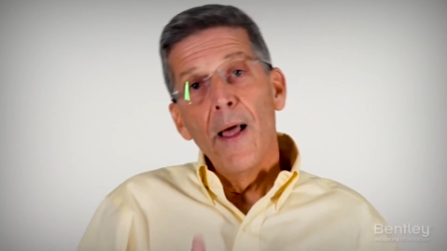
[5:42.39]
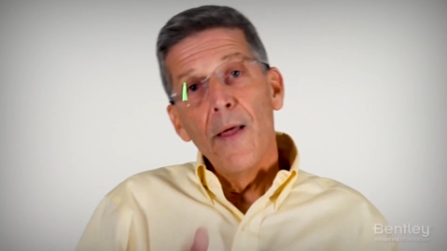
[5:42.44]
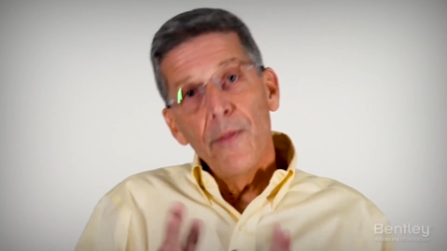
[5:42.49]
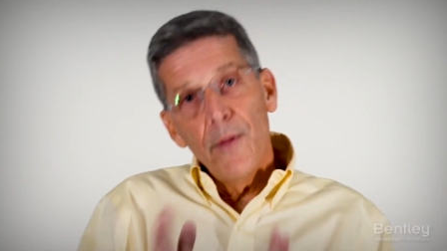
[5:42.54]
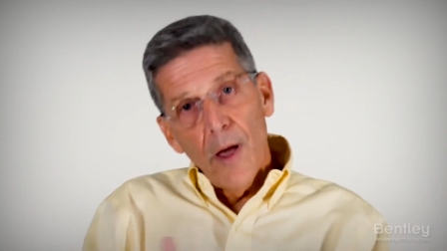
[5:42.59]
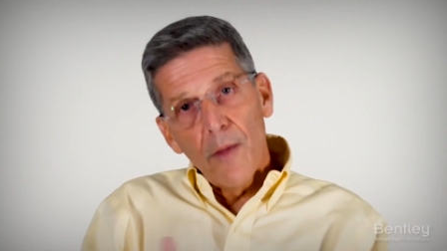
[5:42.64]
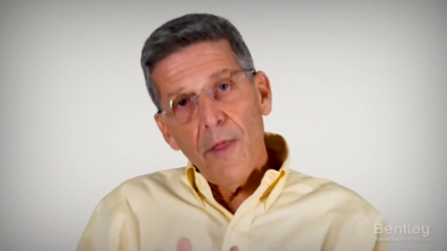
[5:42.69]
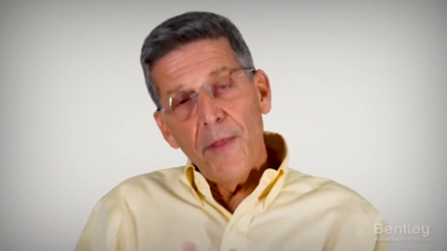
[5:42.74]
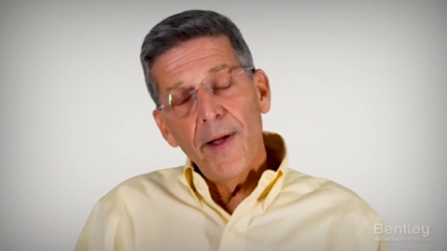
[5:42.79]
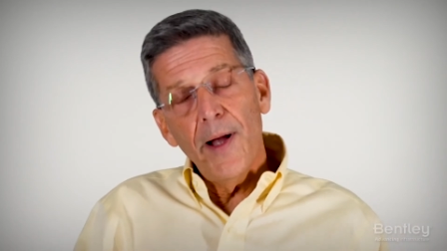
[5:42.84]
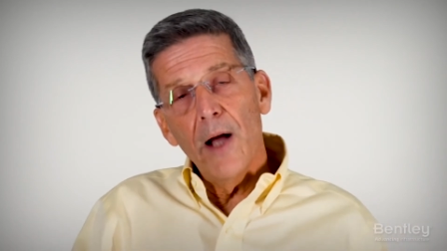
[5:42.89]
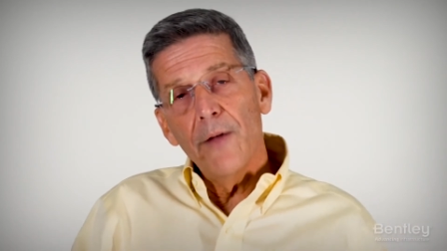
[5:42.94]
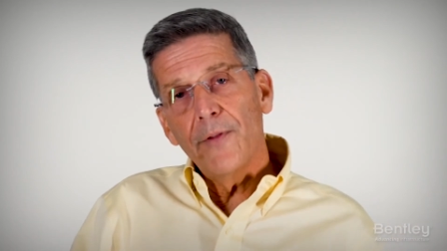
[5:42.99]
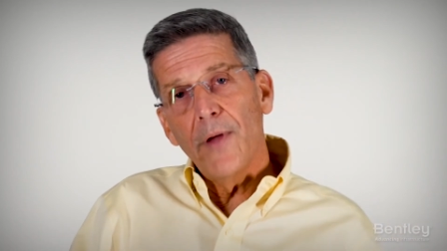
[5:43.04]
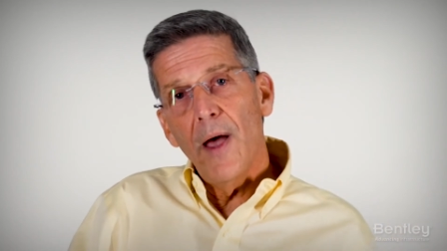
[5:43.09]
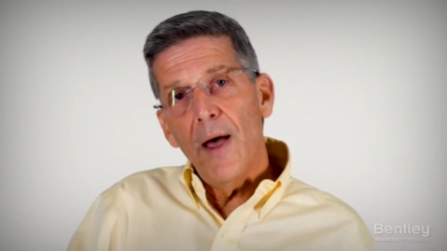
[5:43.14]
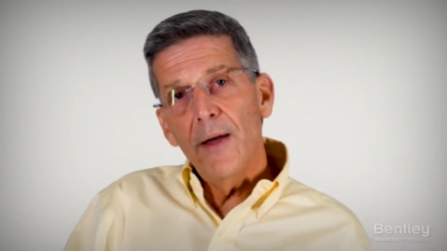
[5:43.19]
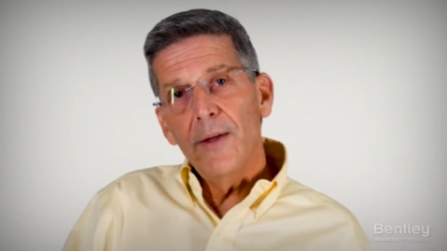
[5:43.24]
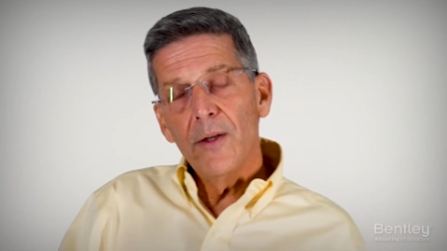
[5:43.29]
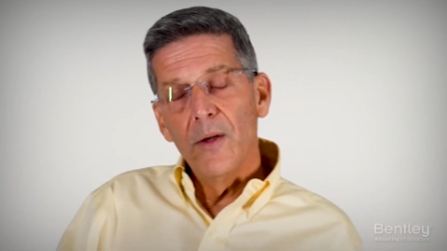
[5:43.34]
The other thing I'll
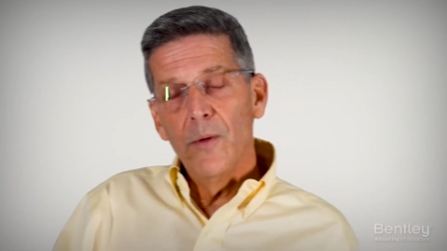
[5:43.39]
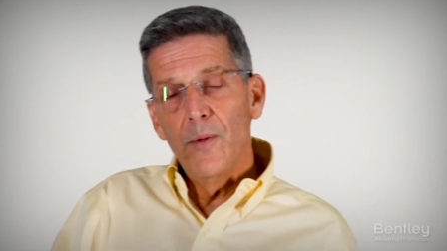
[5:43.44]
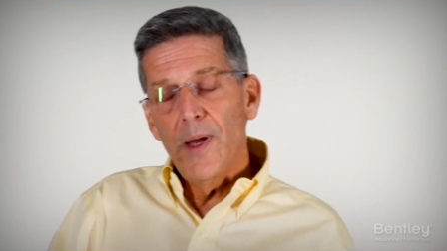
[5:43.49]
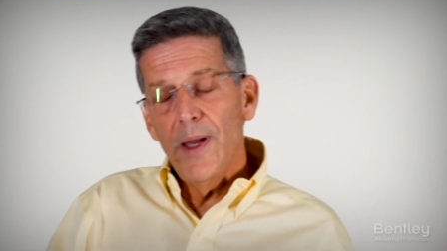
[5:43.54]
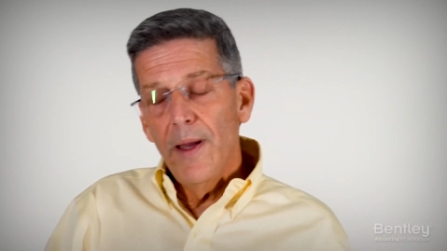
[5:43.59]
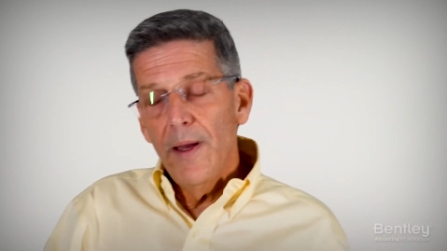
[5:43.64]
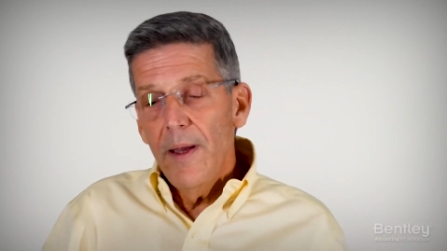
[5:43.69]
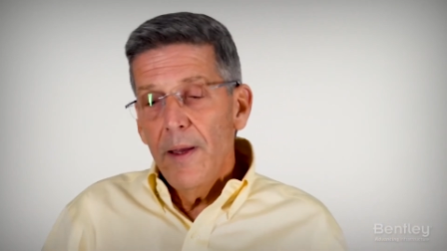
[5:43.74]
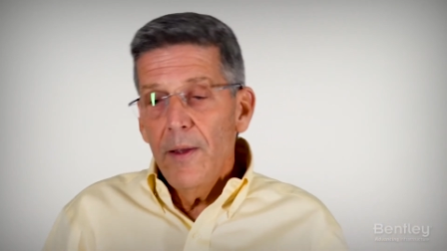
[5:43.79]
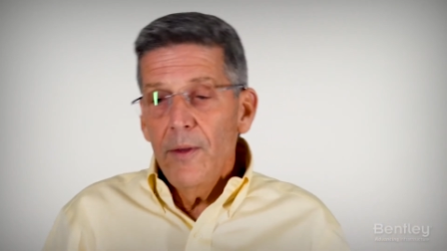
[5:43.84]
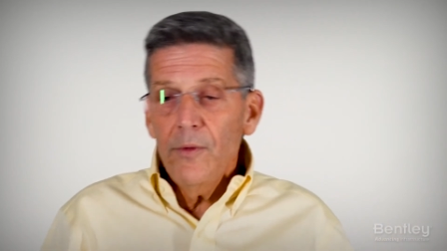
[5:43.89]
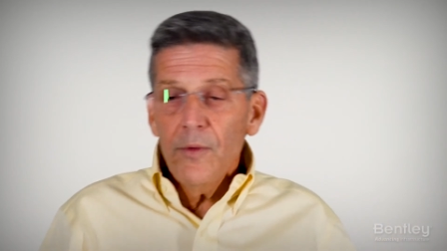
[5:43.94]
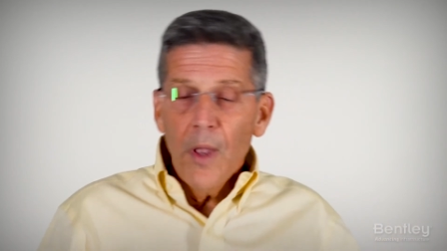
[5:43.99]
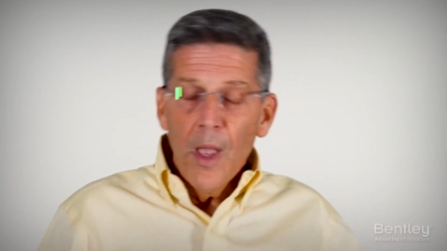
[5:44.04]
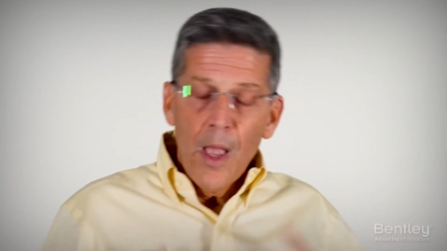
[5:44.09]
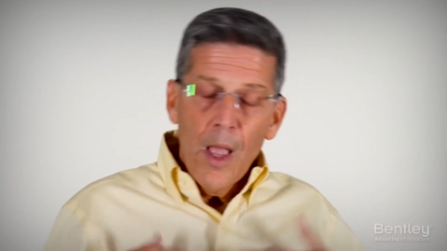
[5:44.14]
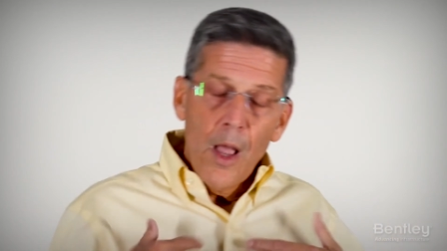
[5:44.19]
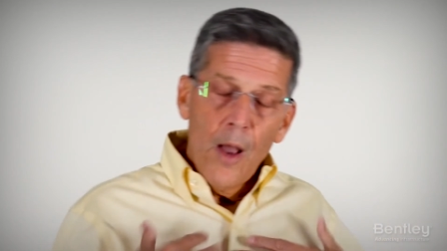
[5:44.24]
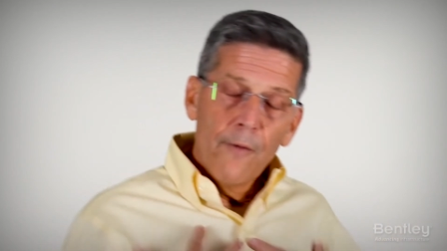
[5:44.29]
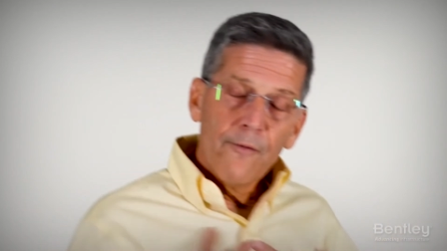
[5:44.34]
tell you is,
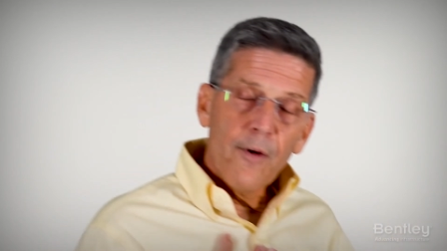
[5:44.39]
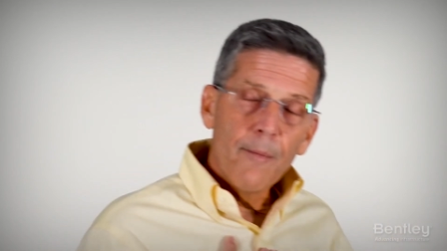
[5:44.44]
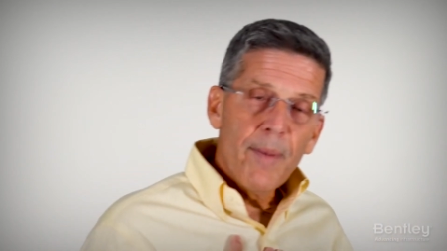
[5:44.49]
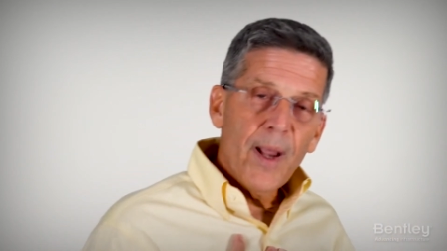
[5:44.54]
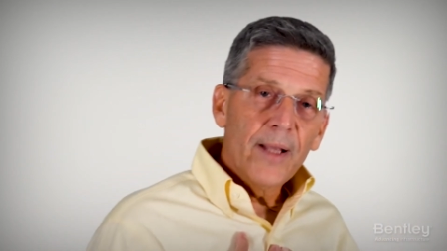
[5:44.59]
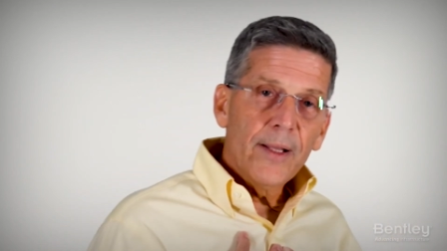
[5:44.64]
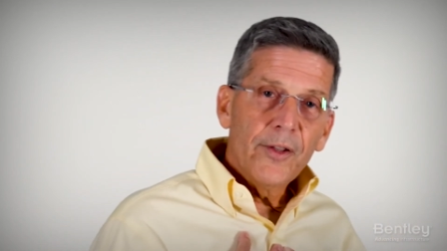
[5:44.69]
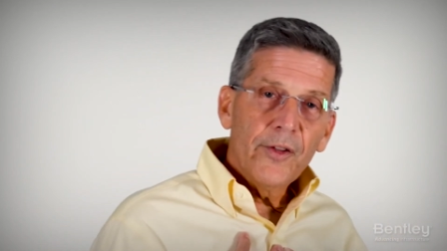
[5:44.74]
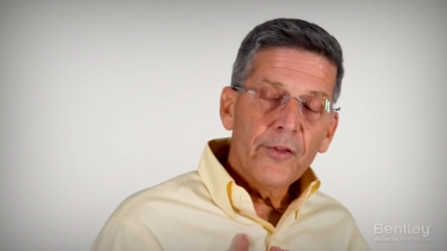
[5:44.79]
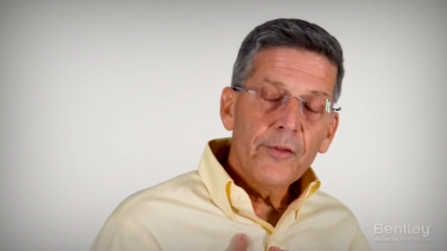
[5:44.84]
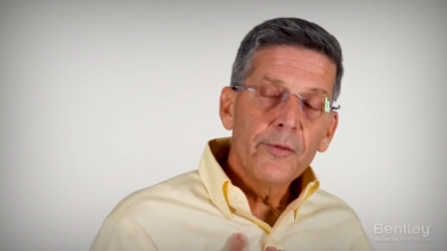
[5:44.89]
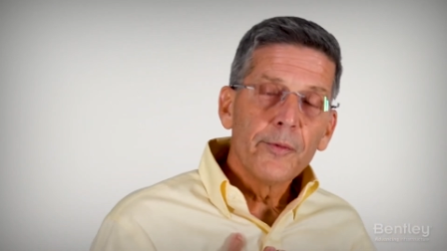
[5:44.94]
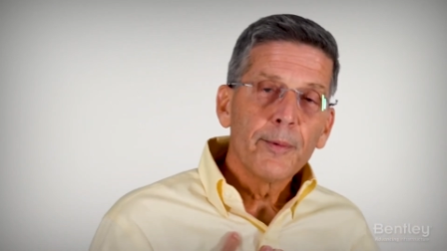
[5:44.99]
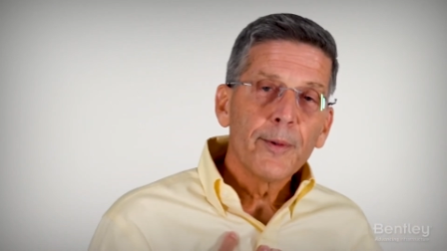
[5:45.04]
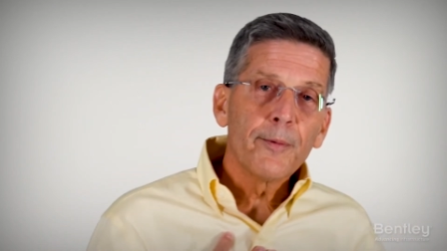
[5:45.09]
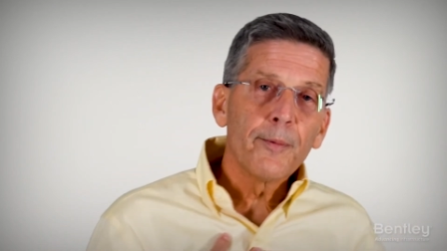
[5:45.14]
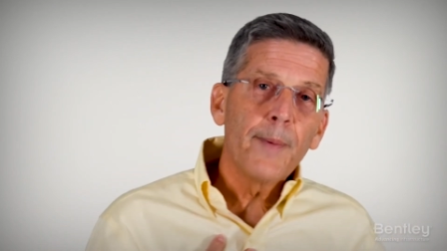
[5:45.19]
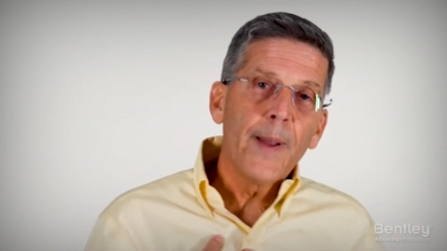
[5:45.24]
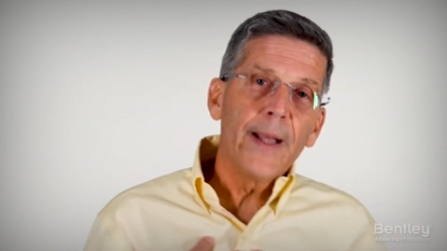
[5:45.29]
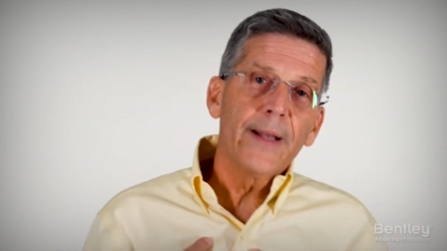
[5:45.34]
from Bentley Systems'
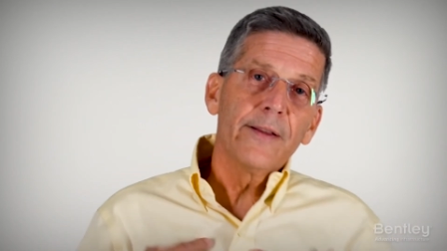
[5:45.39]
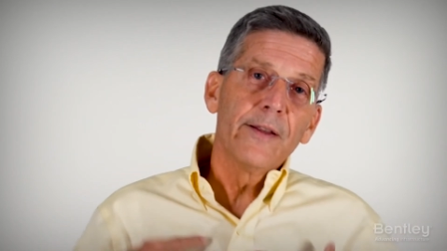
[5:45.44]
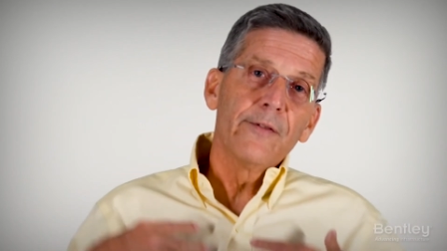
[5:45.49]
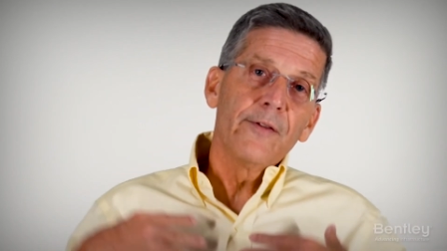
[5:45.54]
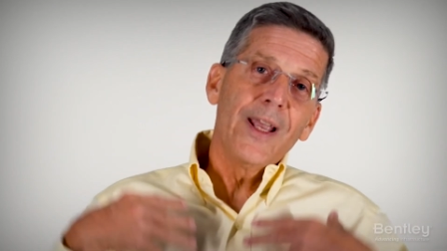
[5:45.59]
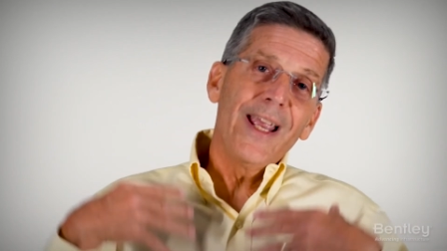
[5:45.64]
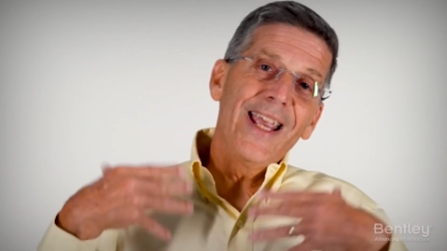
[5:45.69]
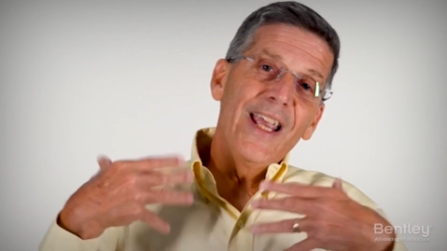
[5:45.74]
perspective,